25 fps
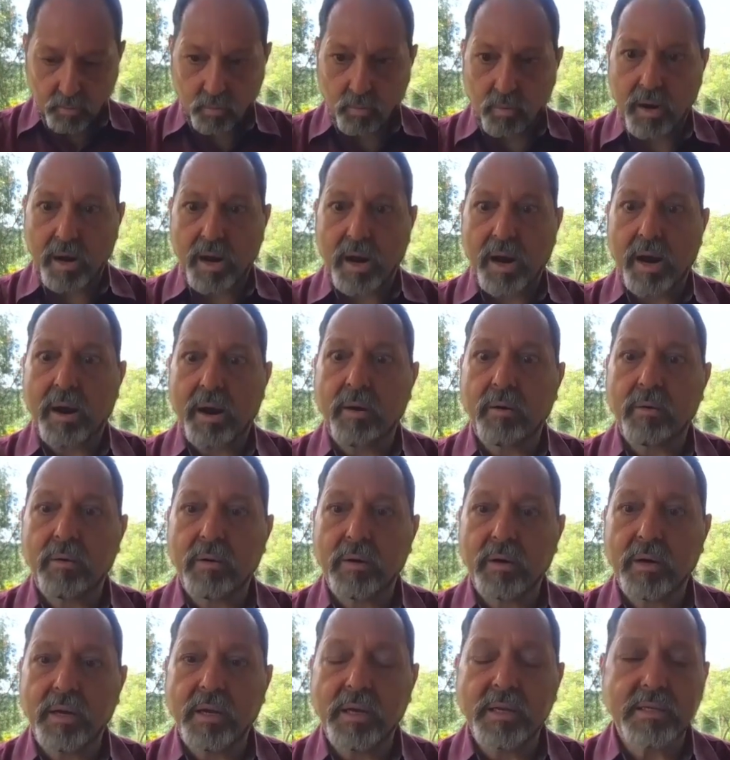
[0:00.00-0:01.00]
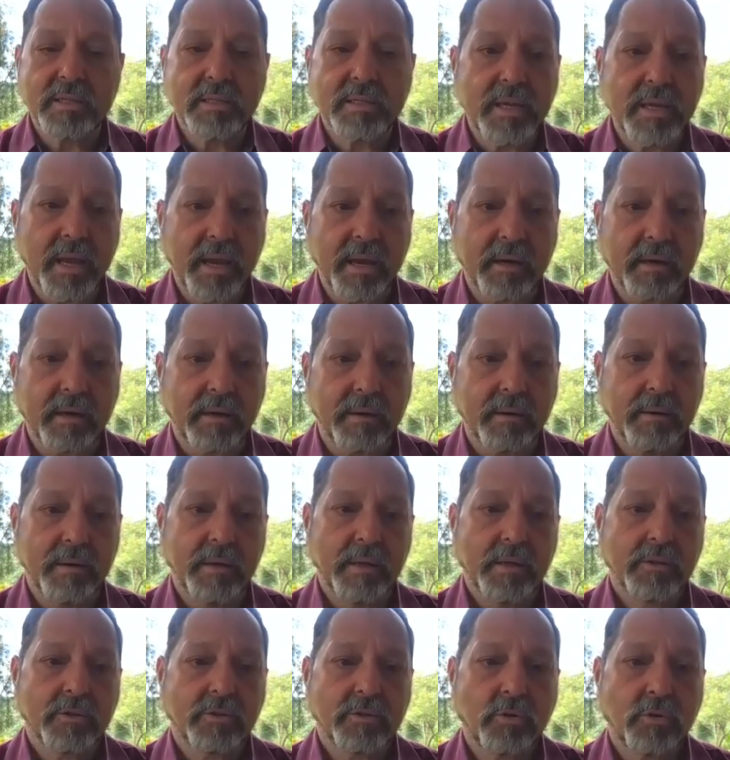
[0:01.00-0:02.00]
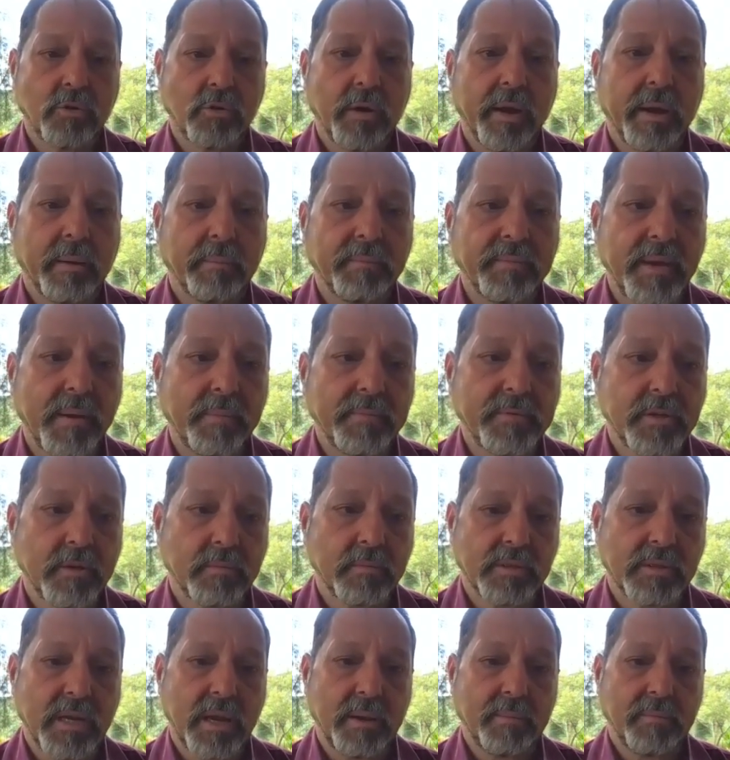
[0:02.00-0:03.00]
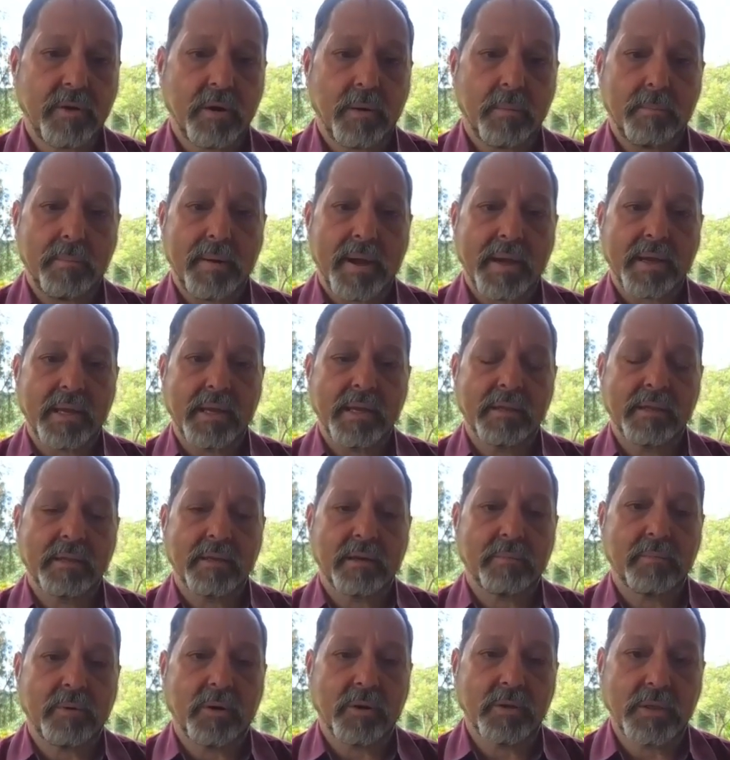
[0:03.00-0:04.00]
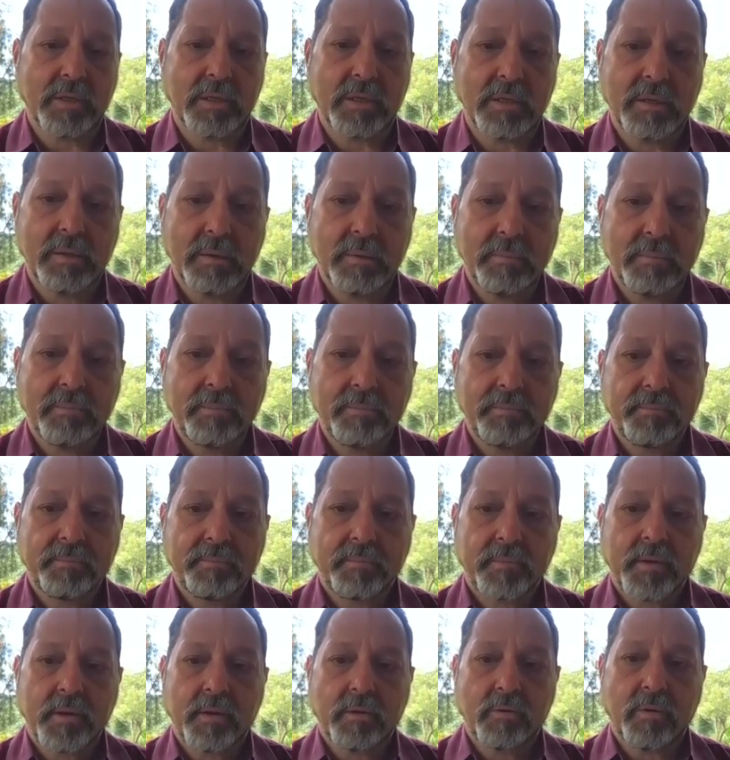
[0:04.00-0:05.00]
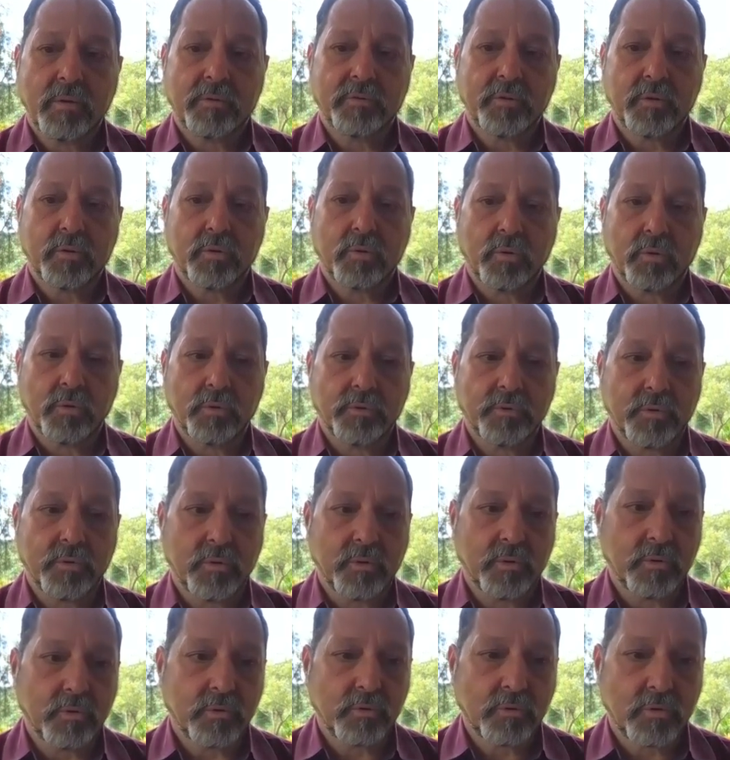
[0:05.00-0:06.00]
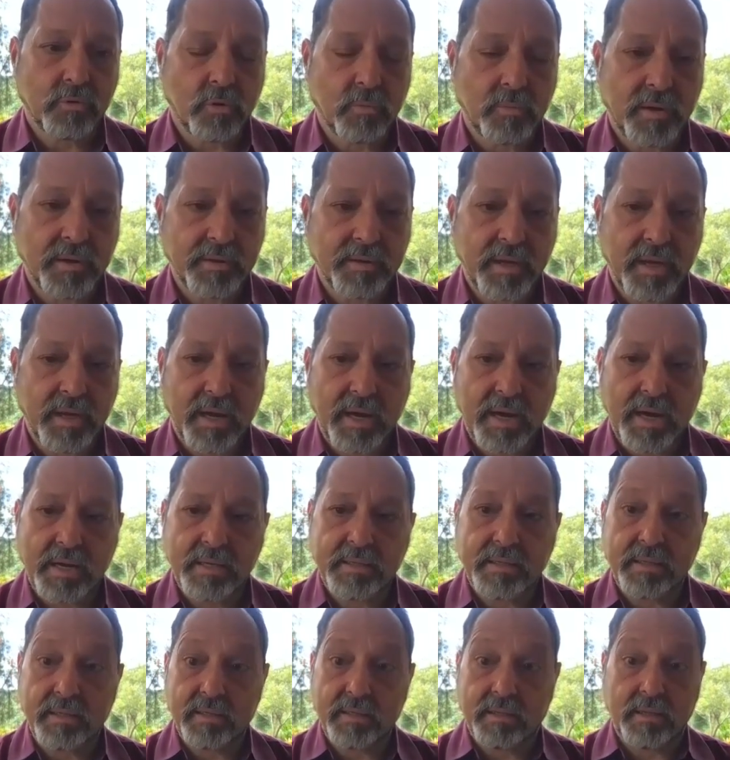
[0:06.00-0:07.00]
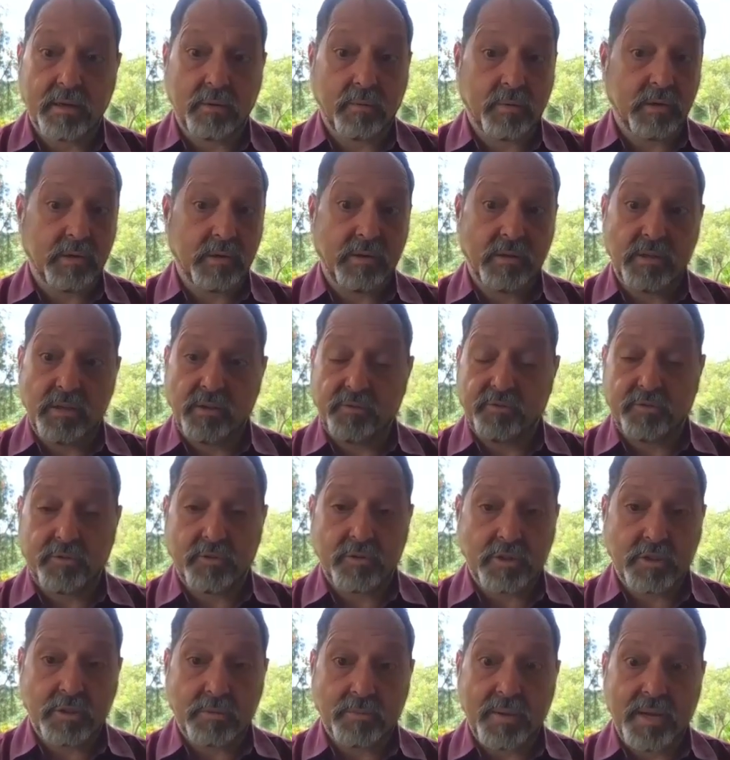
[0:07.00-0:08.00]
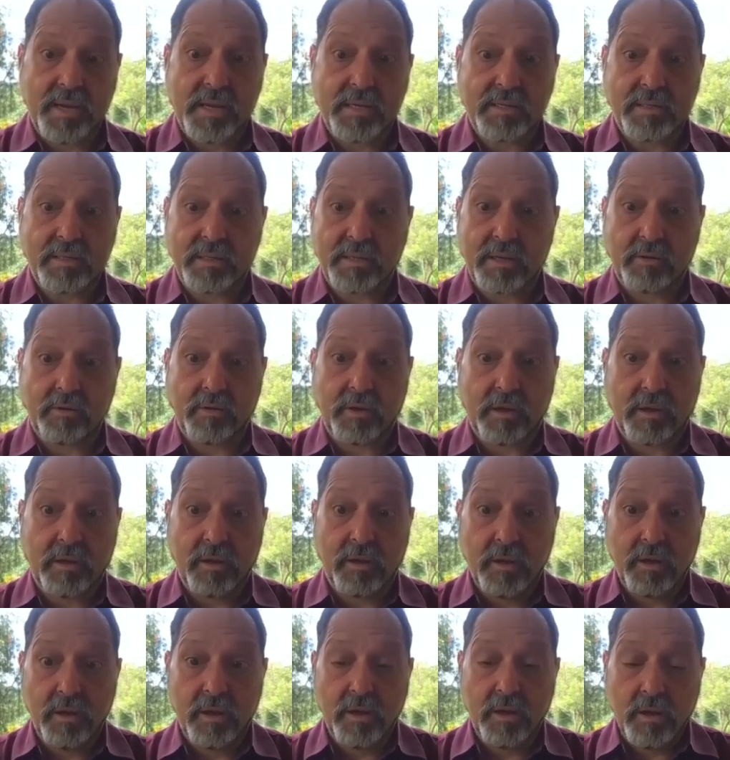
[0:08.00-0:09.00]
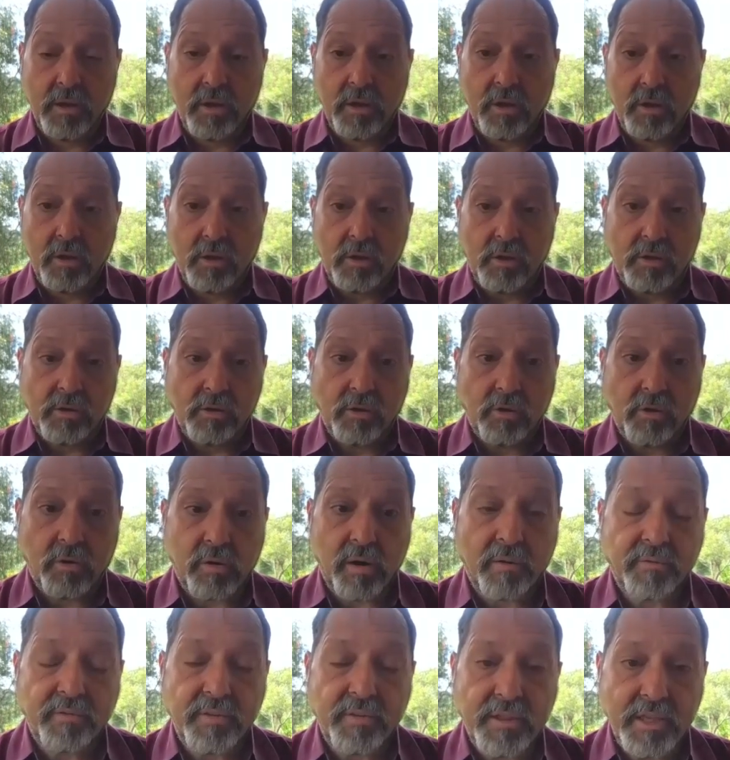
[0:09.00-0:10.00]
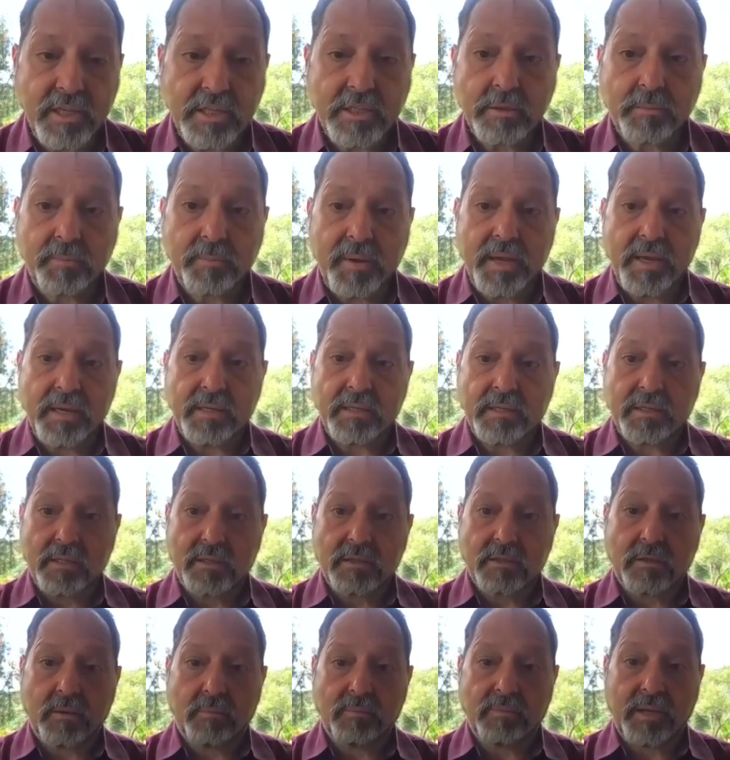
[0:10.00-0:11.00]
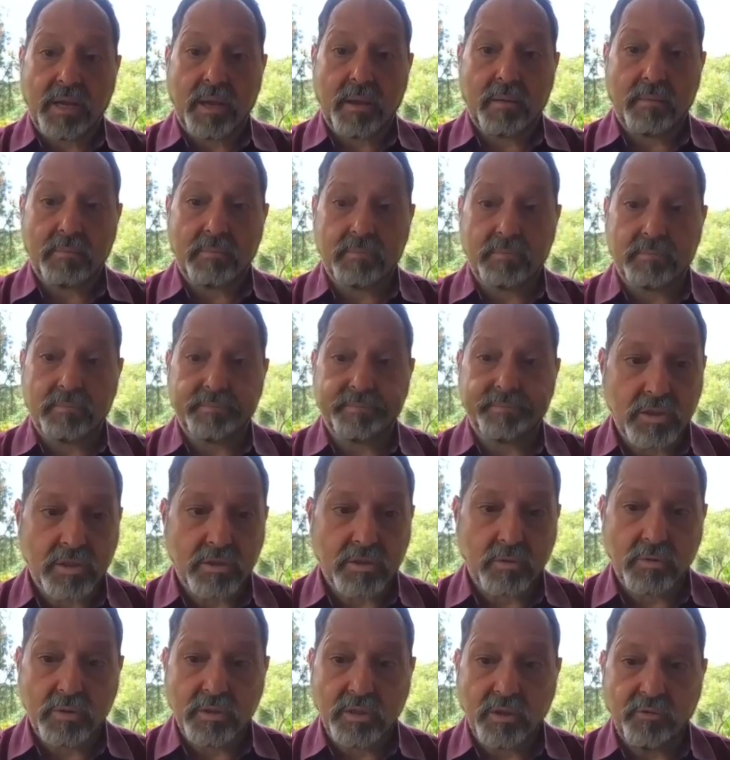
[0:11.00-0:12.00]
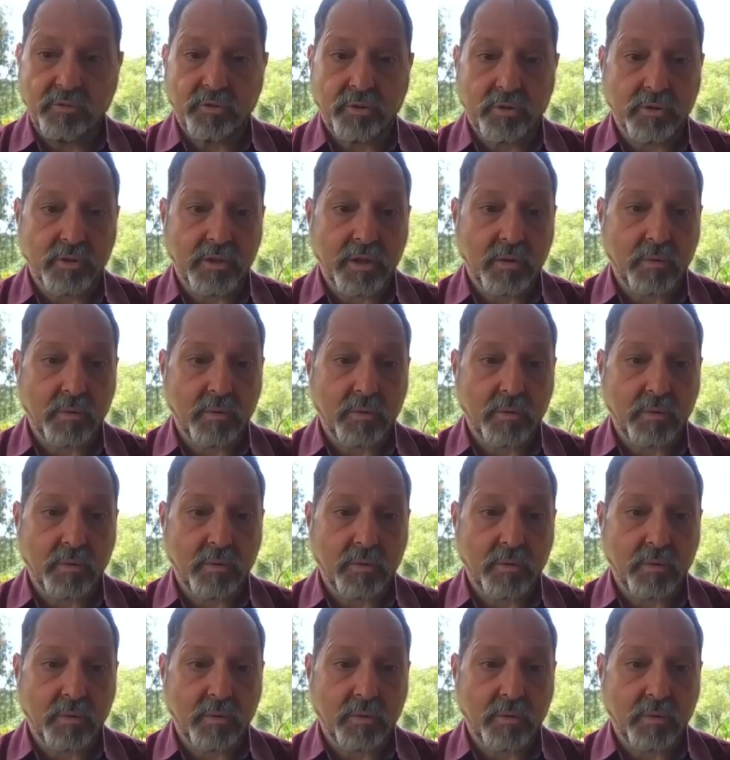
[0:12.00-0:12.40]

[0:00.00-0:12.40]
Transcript: Wow, he's there. So you help them sometime come back in their body, after all the trauma they had and they were in a different space, and now you arrive in this space and sometimes it's so different.